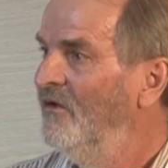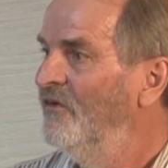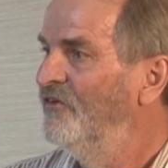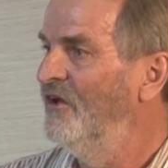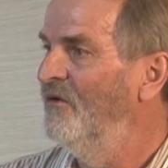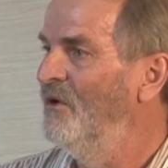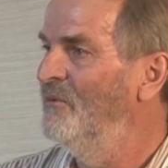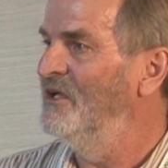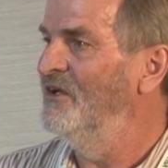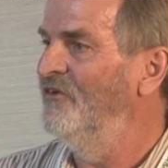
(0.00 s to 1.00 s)
So what
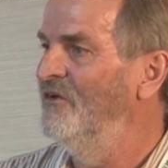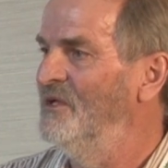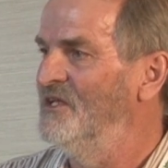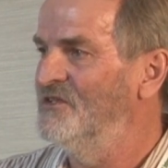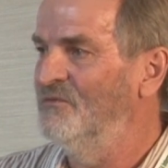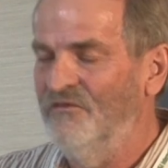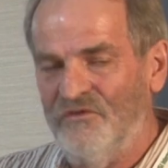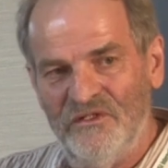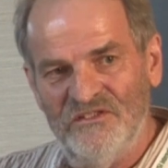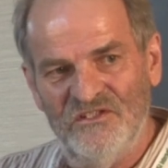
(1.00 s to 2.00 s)
we're going to do is we've
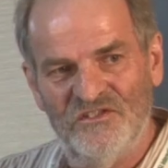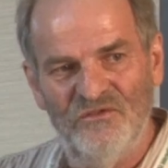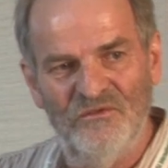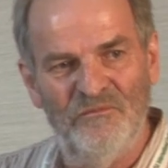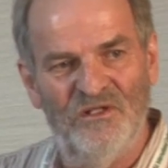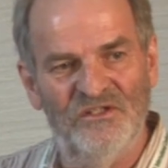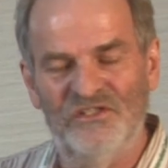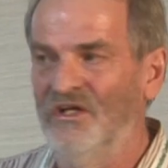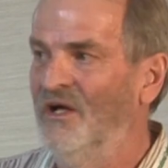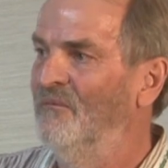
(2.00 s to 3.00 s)
created two
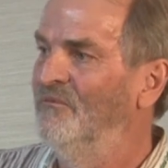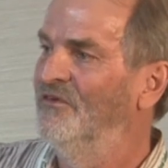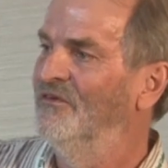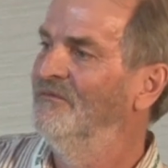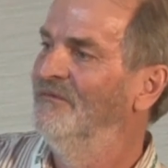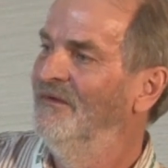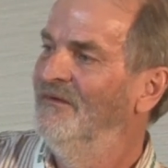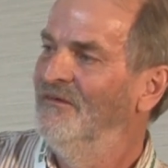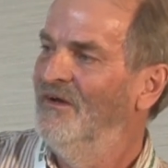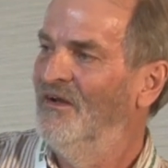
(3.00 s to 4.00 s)
homology arms,
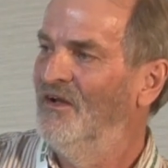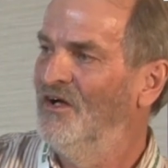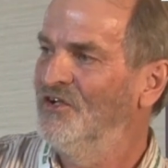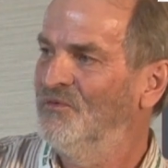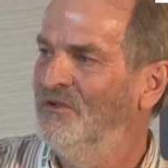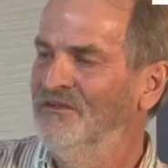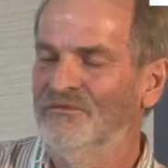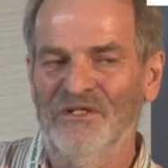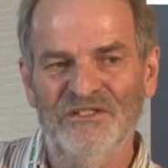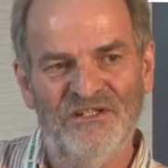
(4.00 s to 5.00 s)
a large one, the
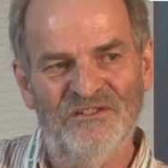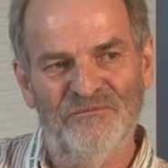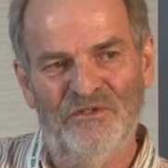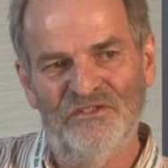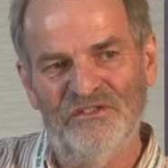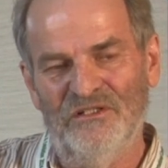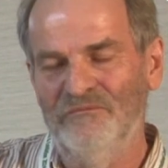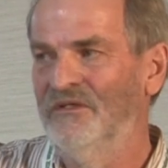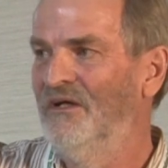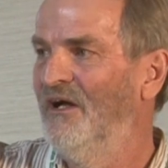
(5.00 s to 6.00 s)
right-hand homology
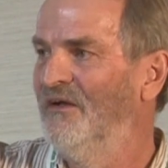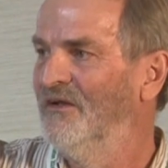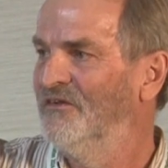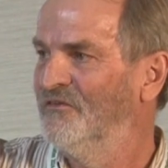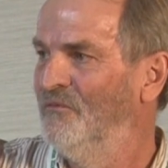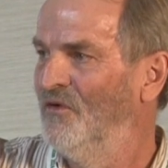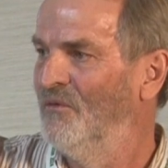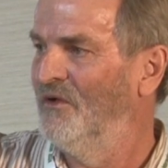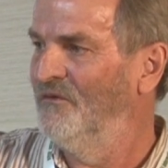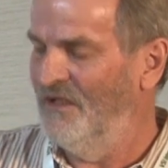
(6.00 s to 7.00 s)
arm, and a smaller
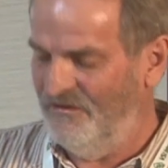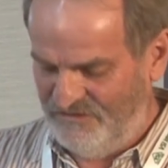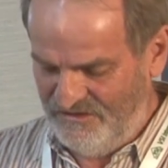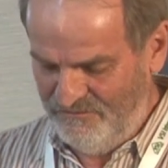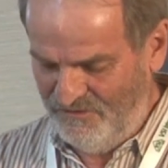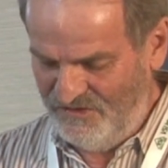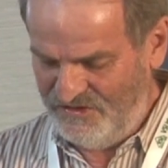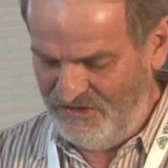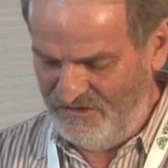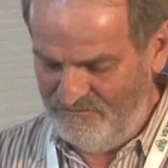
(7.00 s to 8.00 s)
one, the left-hand
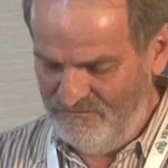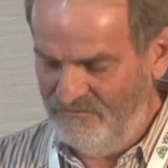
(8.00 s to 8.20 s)
homology arm.